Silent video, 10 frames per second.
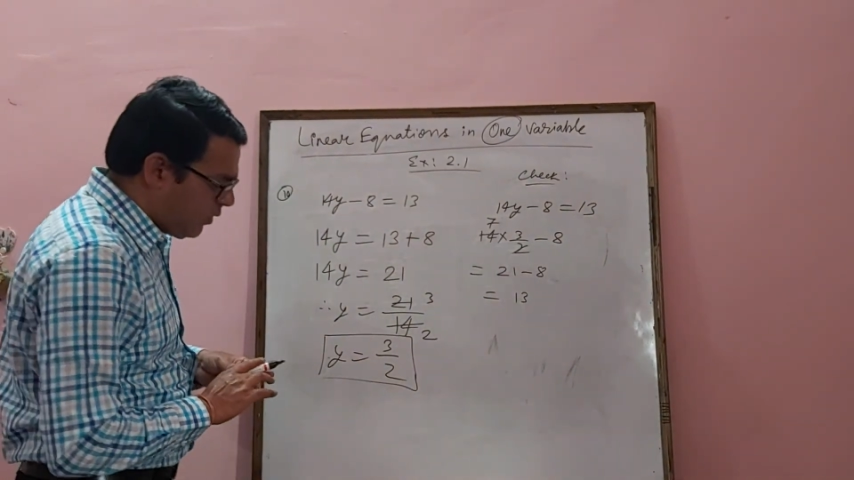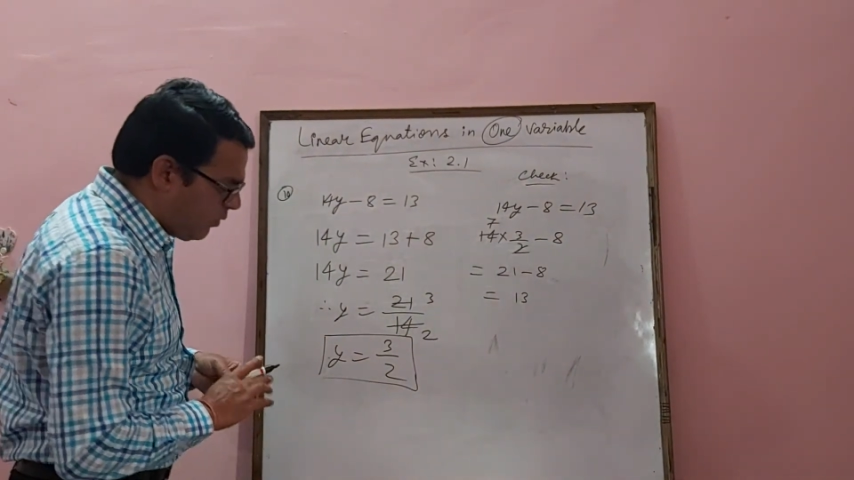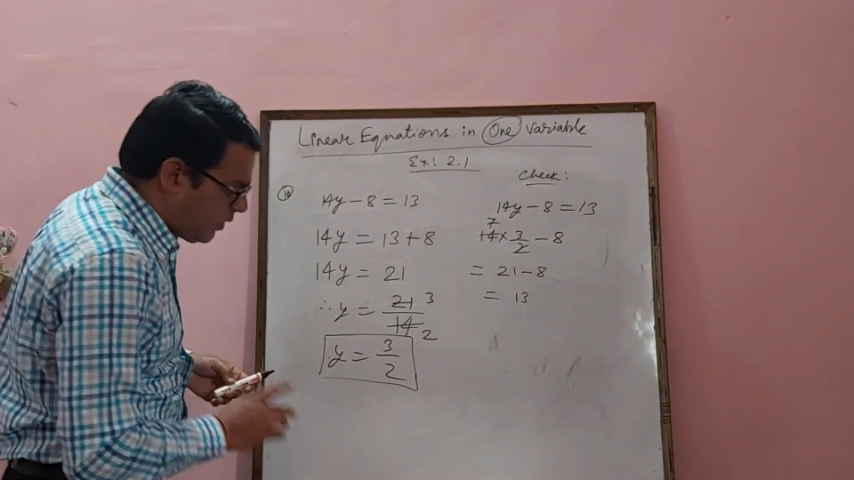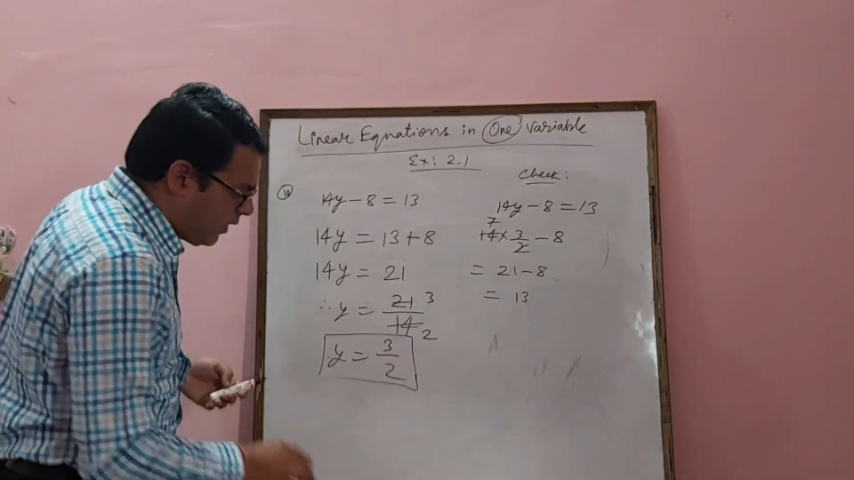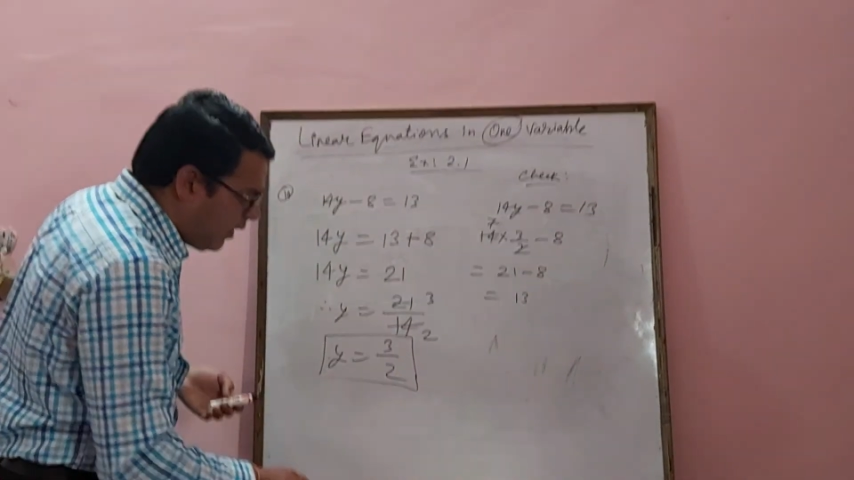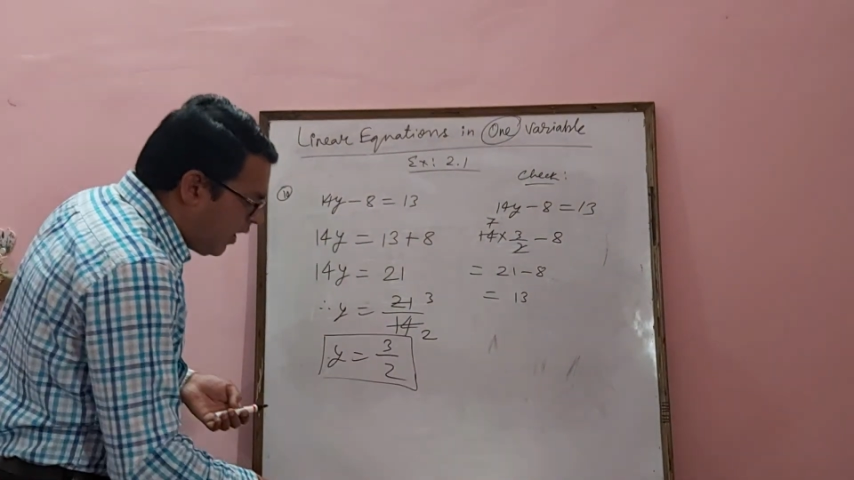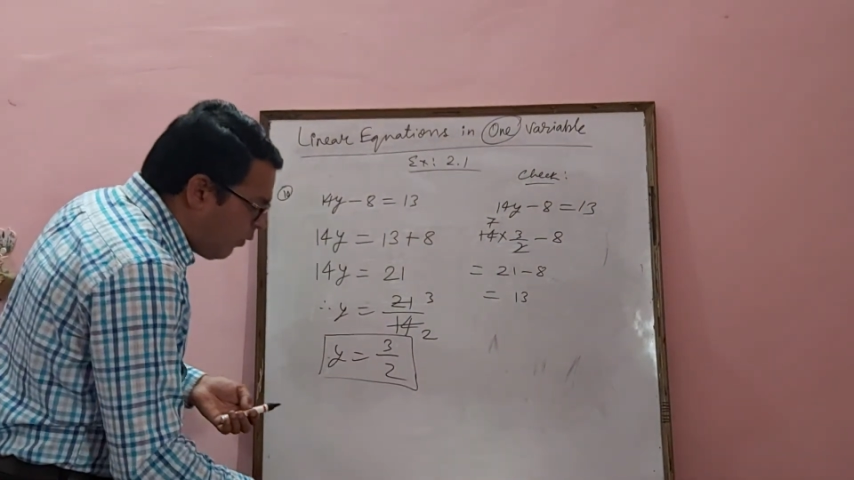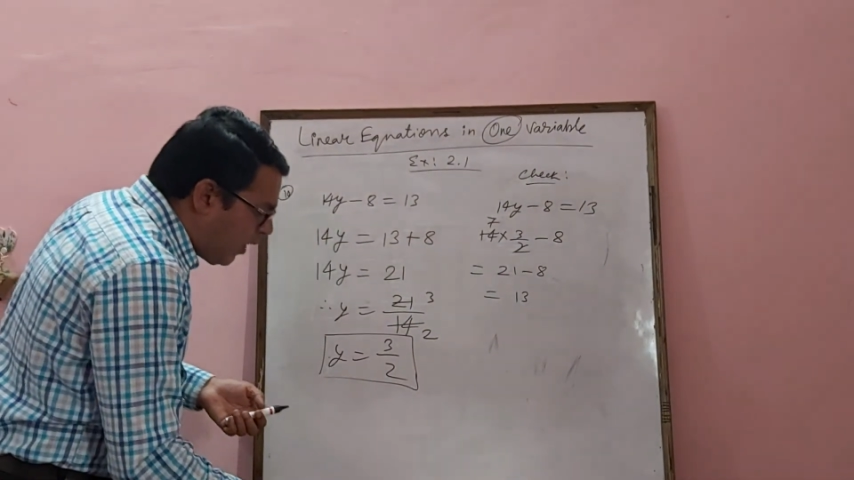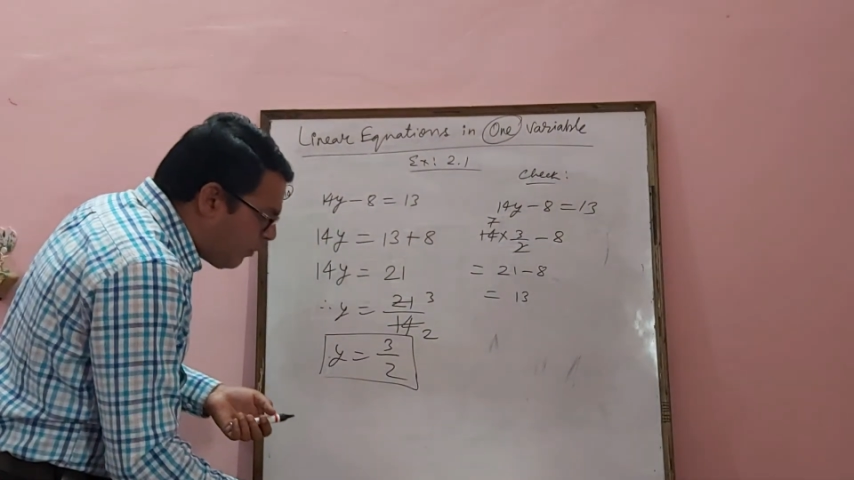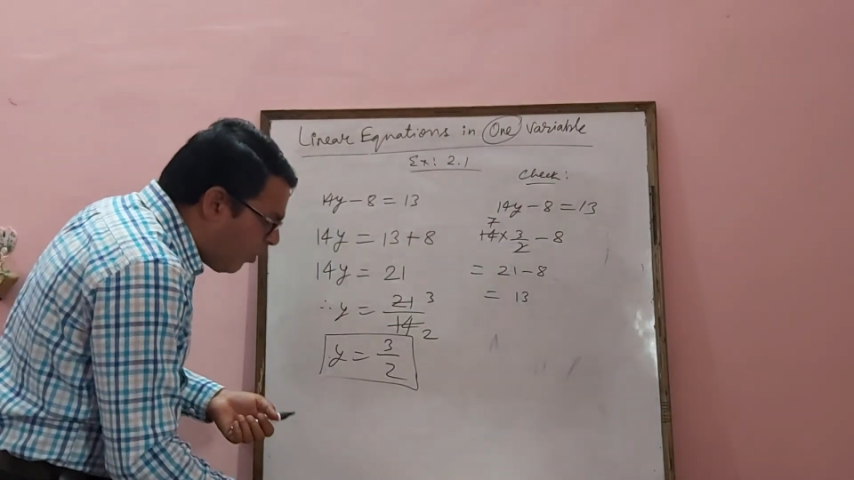equation.
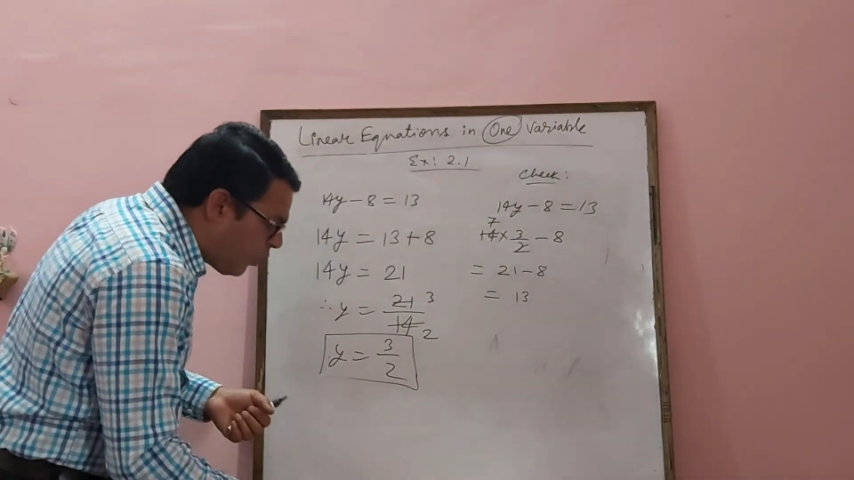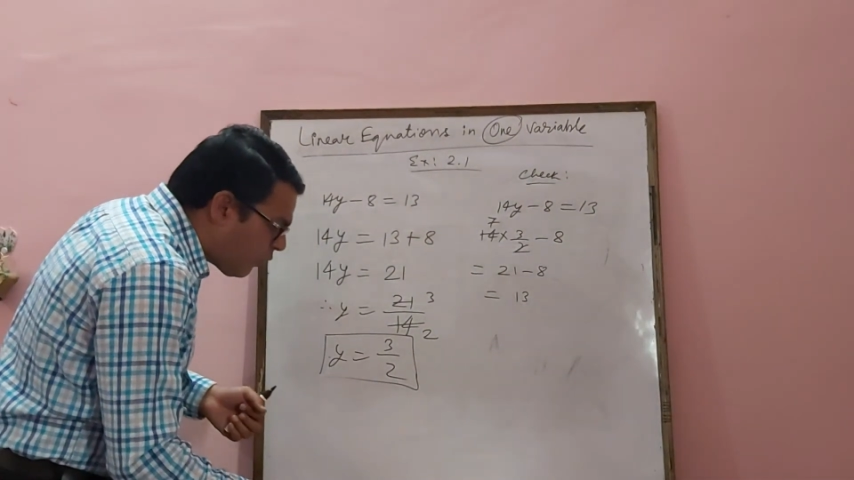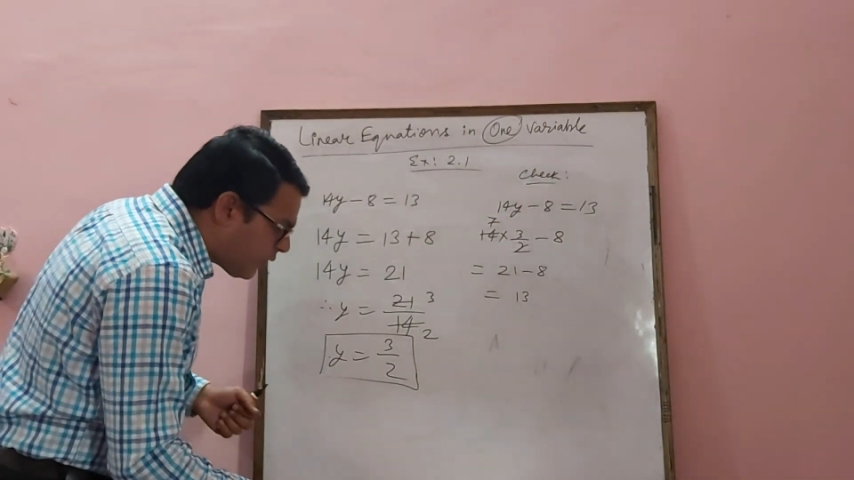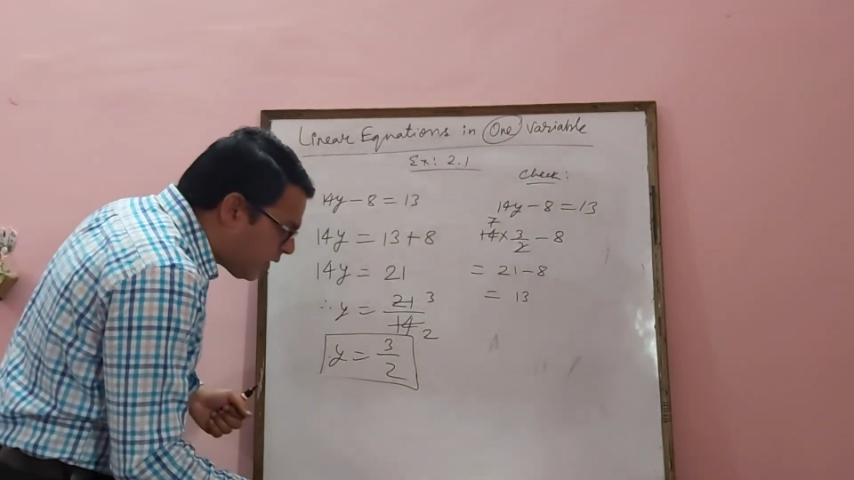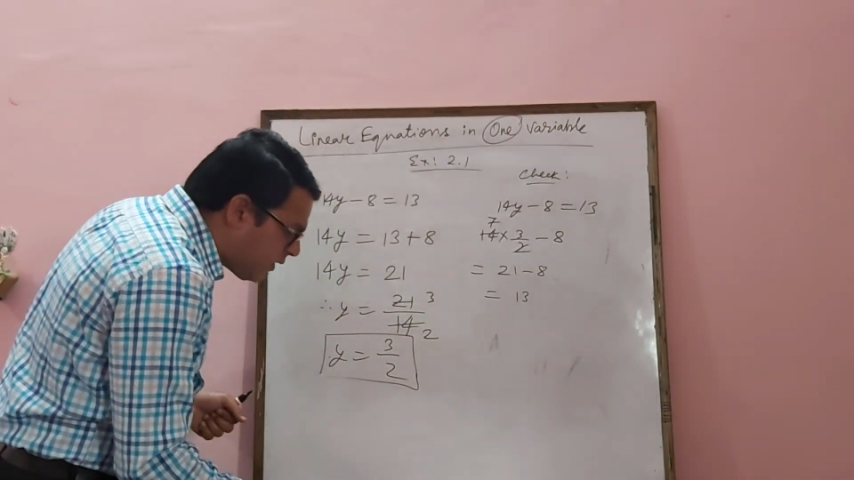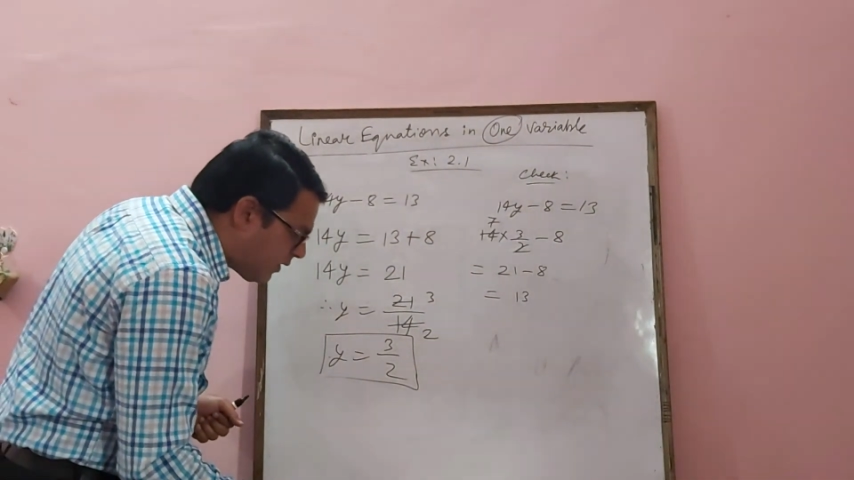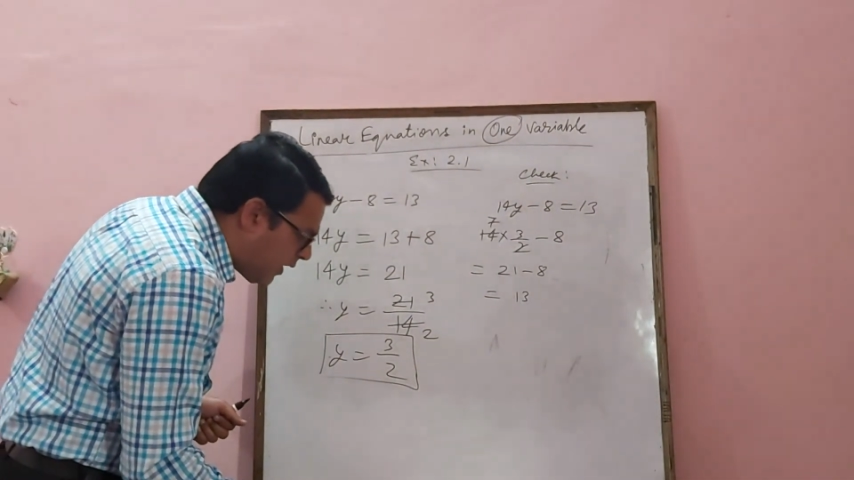One more question is